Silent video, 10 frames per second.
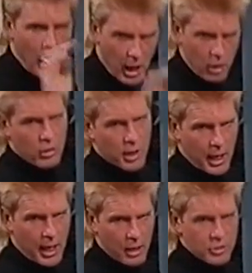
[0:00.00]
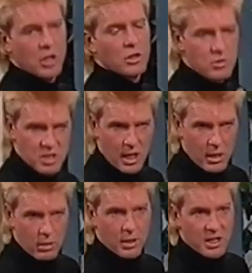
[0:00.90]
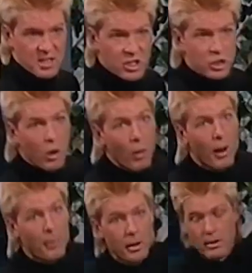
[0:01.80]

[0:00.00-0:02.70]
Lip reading: I'll go to Kyle's. You stay here in case they show up.